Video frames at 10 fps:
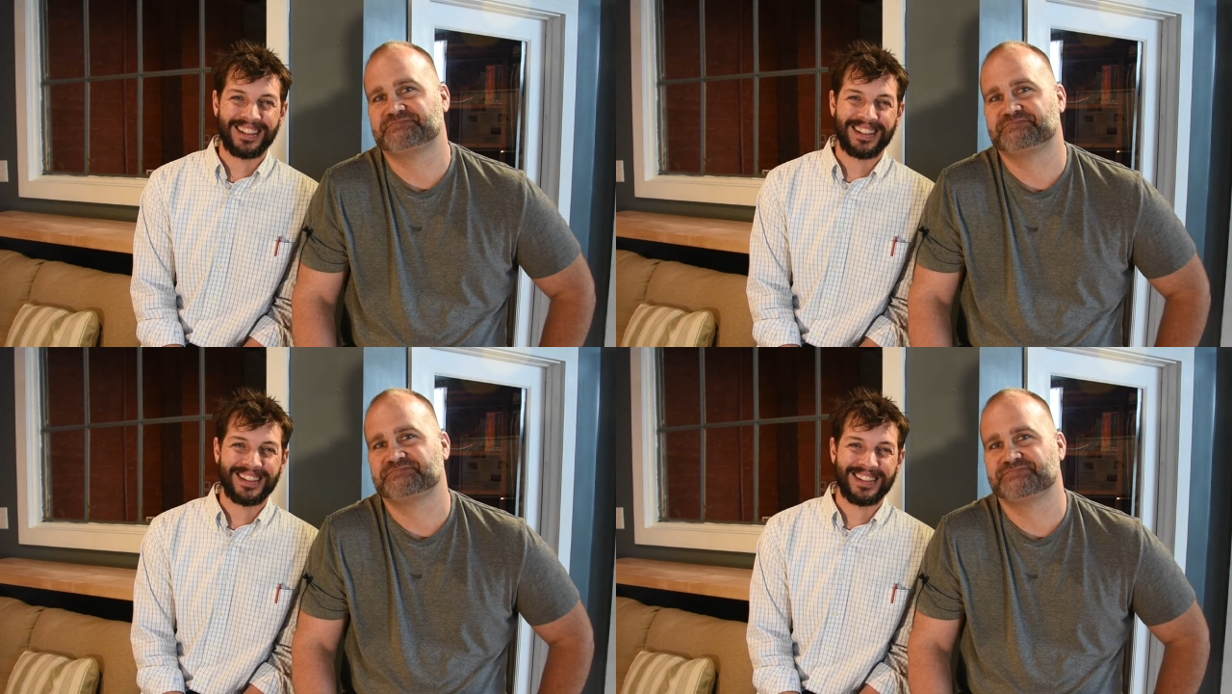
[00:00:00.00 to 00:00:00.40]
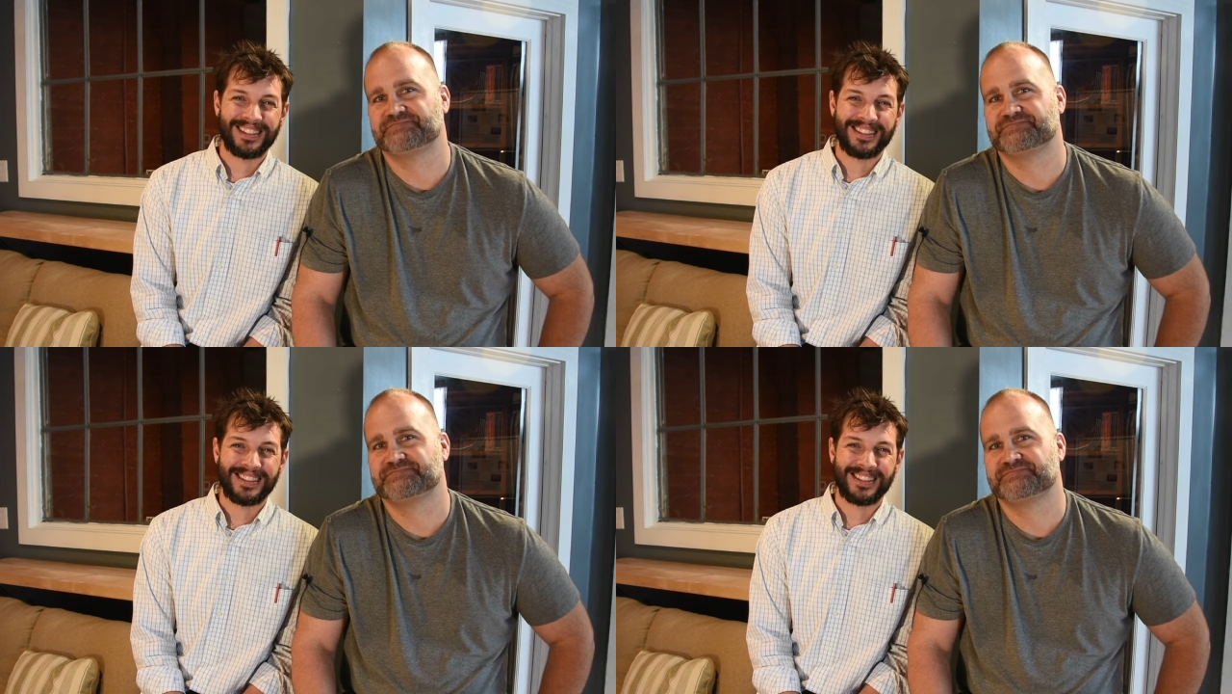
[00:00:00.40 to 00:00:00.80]

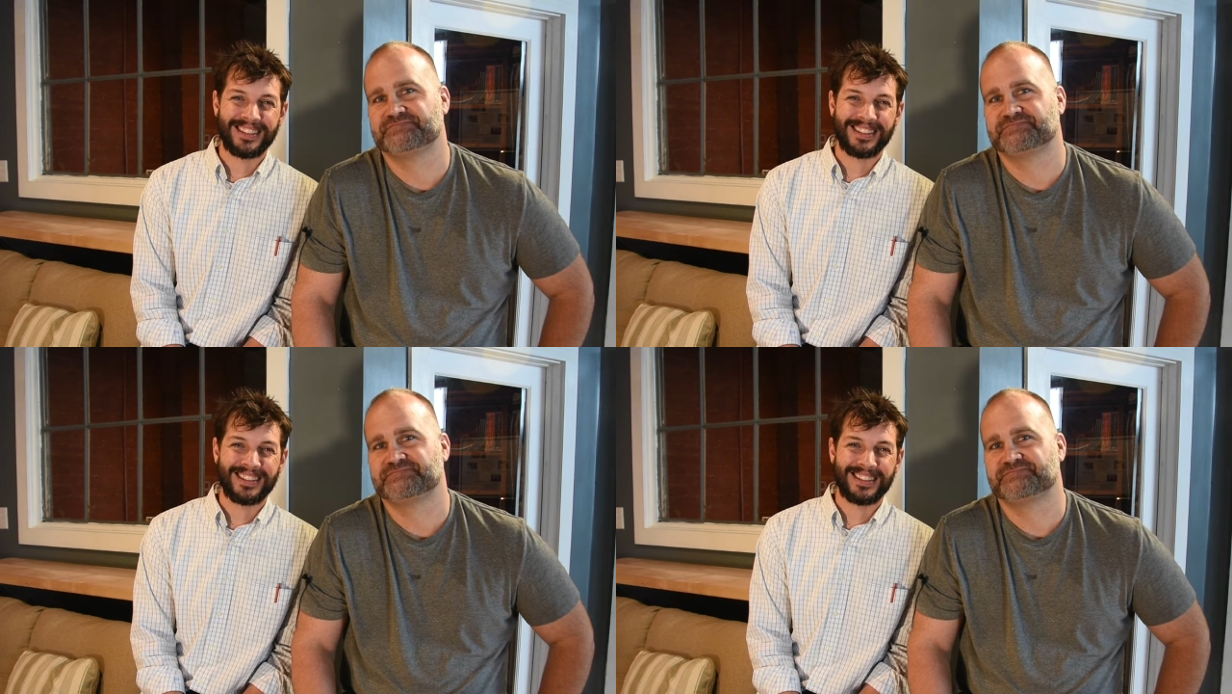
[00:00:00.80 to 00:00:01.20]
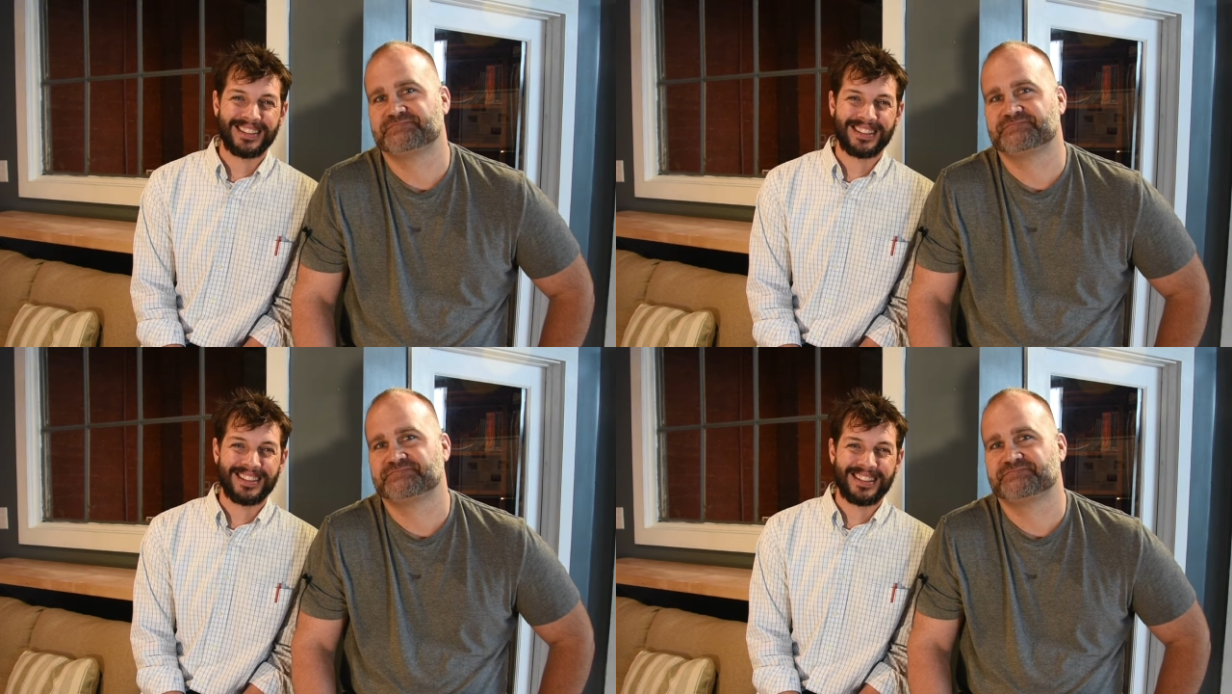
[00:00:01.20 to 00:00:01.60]

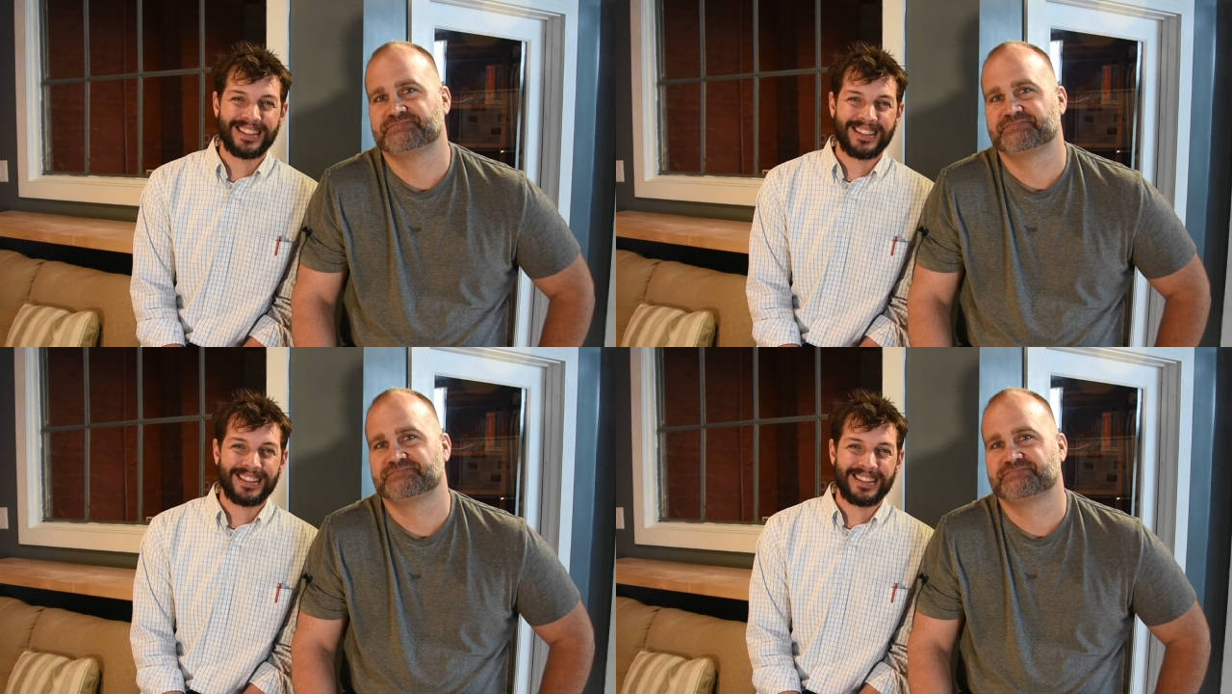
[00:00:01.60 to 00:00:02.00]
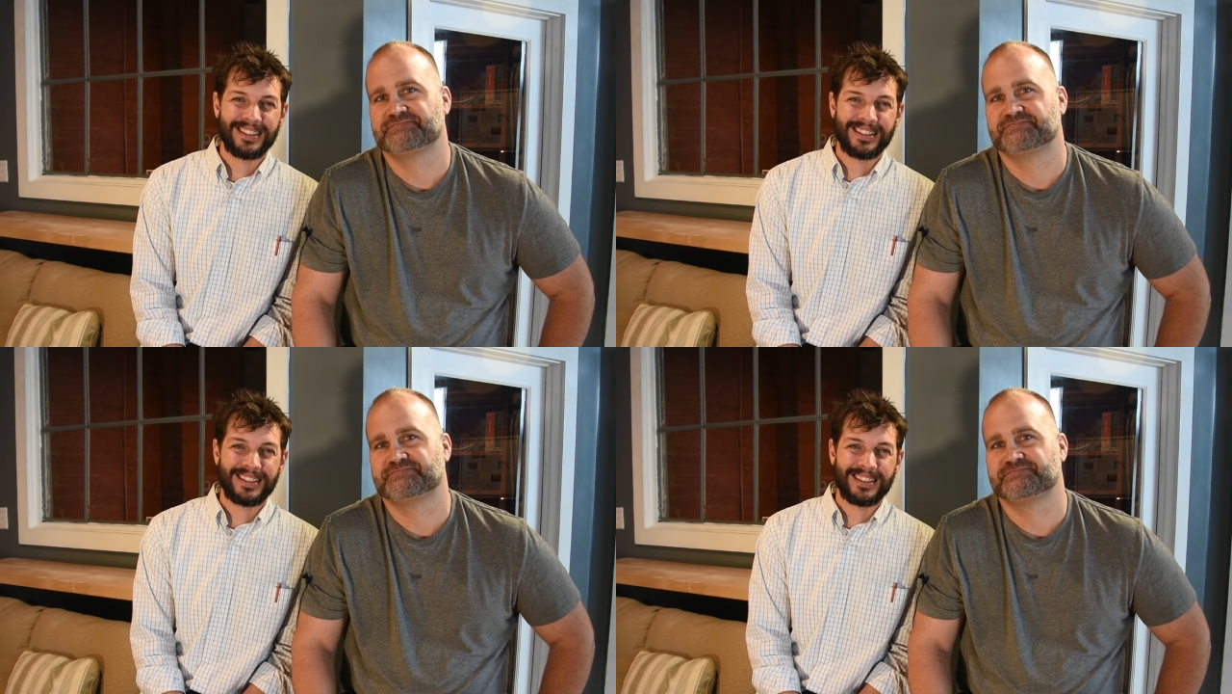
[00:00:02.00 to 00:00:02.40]

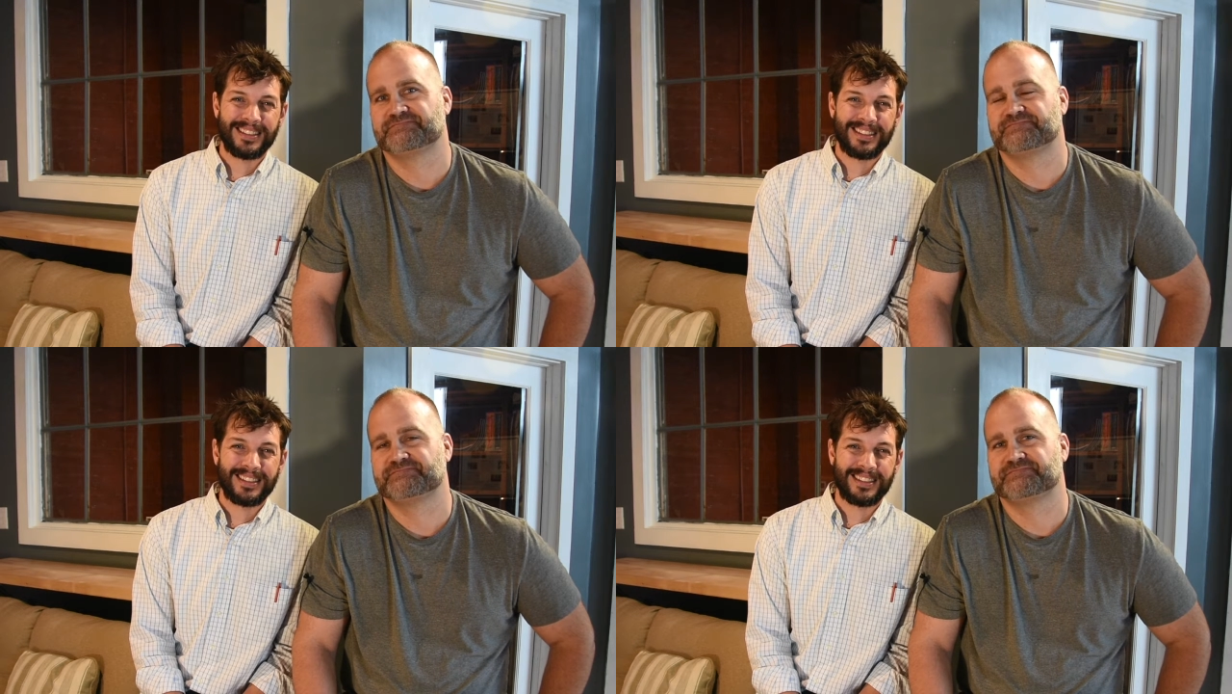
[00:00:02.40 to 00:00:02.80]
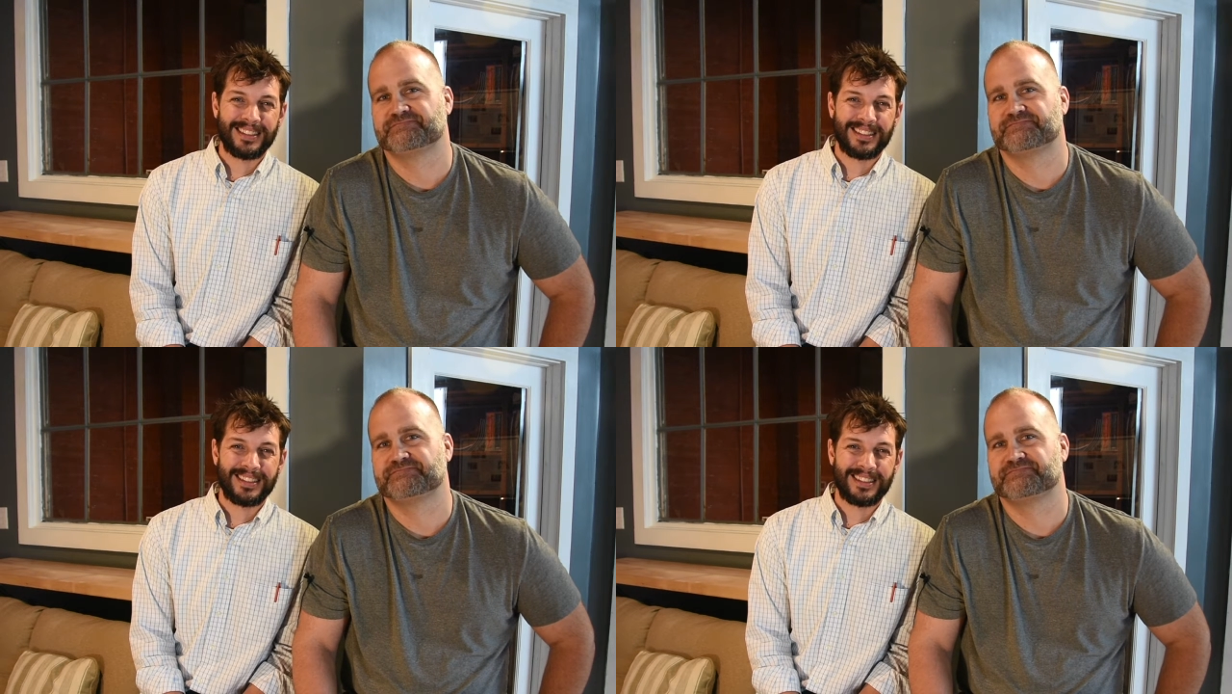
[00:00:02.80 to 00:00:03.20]

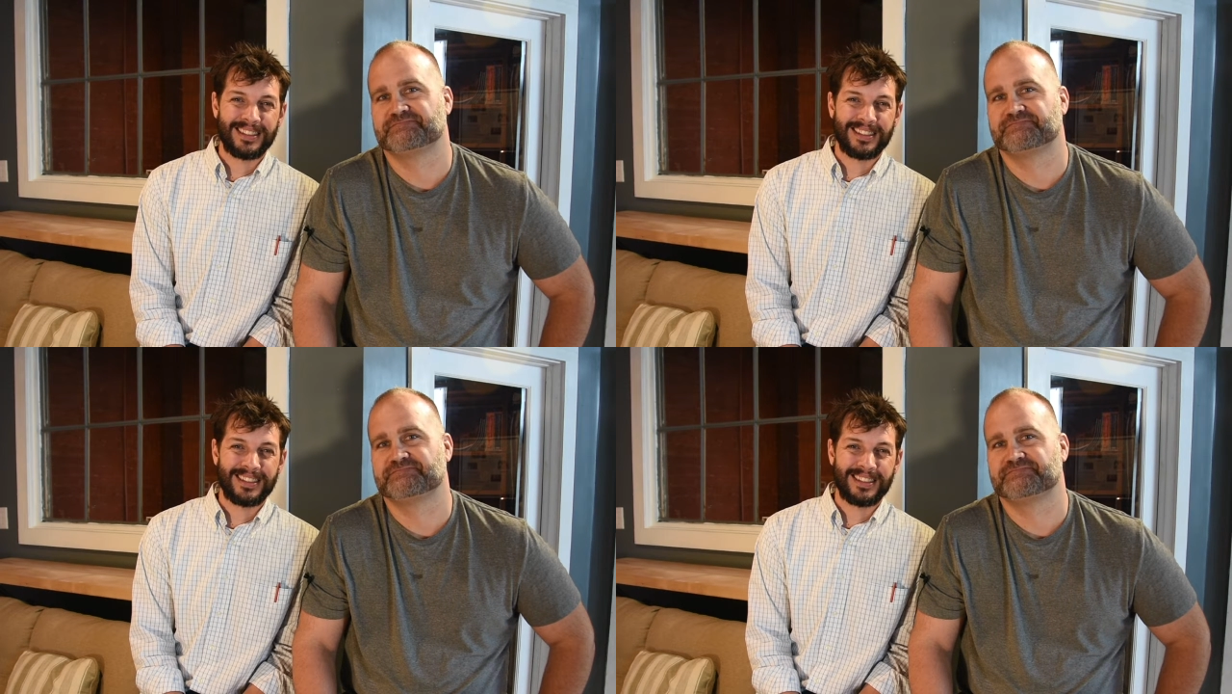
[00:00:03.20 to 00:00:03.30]
(silence)